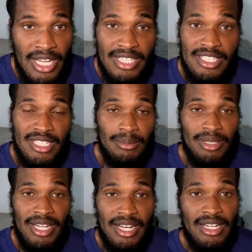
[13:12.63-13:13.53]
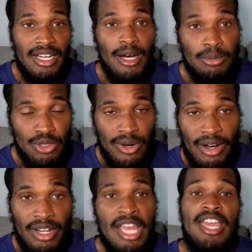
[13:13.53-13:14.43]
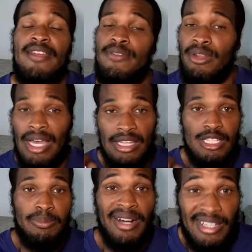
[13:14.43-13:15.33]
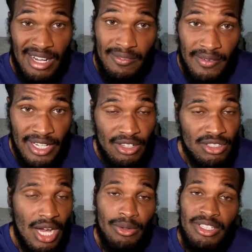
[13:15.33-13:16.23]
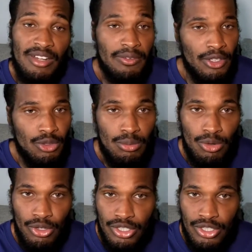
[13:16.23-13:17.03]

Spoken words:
Is this something that helped you out? If you like these breakdown videos, I would definitely do more.